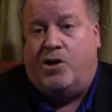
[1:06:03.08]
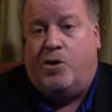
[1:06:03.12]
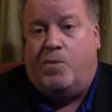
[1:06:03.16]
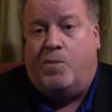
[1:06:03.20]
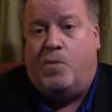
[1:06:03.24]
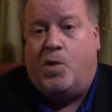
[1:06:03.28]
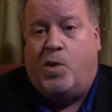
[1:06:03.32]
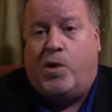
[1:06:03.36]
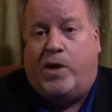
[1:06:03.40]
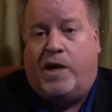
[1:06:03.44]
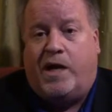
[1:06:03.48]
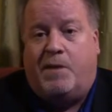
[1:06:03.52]

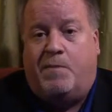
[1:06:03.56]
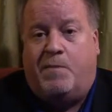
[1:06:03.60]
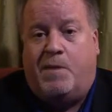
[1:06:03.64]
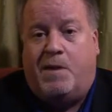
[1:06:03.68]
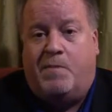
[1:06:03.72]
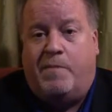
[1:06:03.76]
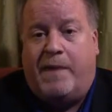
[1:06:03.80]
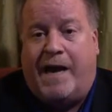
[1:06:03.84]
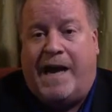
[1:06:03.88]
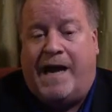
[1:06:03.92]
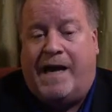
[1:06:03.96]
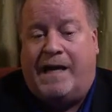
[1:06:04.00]
pointing
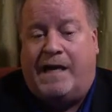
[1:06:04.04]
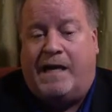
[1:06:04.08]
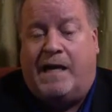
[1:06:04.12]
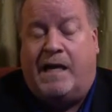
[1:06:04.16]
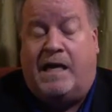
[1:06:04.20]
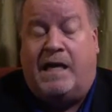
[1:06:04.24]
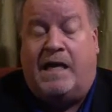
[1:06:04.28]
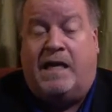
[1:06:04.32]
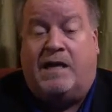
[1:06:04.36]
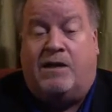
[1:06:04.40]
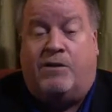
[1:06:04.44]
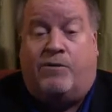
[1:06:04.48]
me back
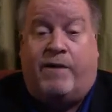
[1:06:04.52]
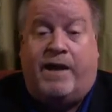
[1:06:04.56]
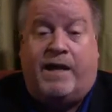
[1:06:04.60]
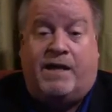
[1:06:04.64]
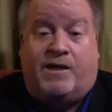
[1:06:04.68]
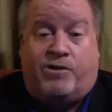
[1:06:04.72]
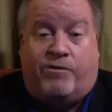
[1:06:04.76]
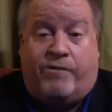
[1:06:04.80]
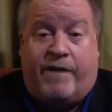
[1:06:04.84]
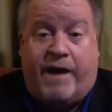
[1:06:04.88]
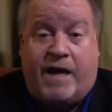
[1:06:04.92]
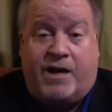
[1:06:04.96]
in the
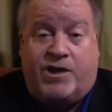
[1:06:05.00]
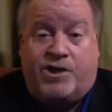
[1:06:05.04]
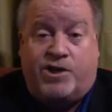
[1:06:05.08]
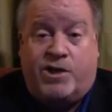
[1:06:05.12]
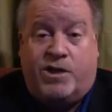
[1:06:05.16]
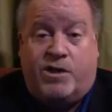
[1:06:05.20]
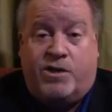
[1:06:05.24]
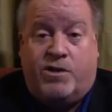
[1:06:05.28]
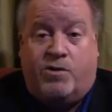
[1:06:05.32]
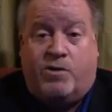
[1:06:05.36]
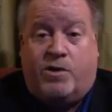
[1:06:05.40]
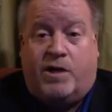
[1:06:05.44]
right
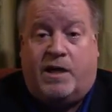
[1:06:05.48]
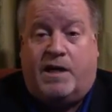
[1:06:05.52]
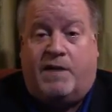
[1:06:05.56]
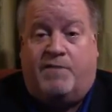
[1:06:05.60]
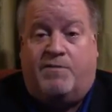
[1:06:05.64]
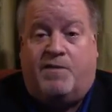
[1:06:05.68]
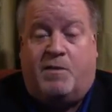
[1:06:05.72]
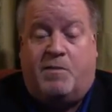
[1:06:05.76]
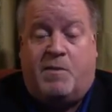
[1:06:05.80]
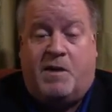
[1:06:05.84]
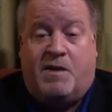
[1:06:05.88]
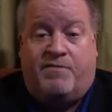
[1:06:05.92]
direction or
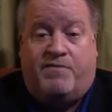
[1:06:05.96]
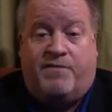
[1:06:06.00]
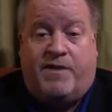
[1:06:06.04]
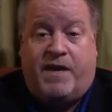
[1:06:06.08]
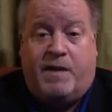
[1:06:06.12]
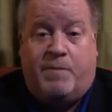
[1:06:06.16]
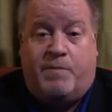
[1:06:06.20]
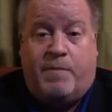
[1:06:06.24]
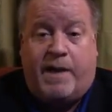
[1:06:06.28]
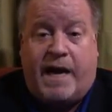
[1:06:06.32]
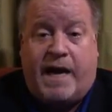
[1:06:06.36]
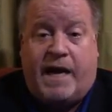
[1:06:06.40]
giving me
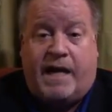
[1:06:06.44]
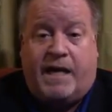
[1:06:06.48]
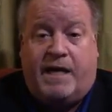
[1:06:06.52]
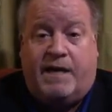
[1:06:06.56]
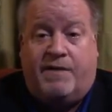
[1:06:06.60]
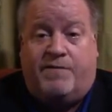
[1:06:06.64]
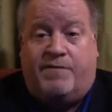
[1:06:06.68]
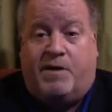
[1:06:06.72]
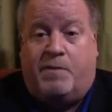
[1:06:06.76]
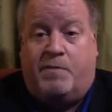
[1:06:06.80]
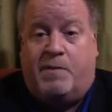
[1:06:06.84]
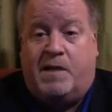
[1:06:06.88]
feedback,
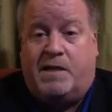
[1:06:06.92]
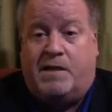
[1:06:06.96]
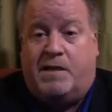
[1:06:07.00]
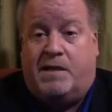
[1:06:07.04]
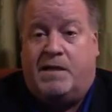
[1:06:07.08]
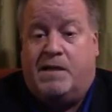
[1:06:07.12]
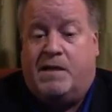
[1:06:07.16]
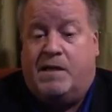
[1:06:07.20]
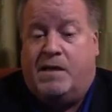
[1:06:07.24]
giving me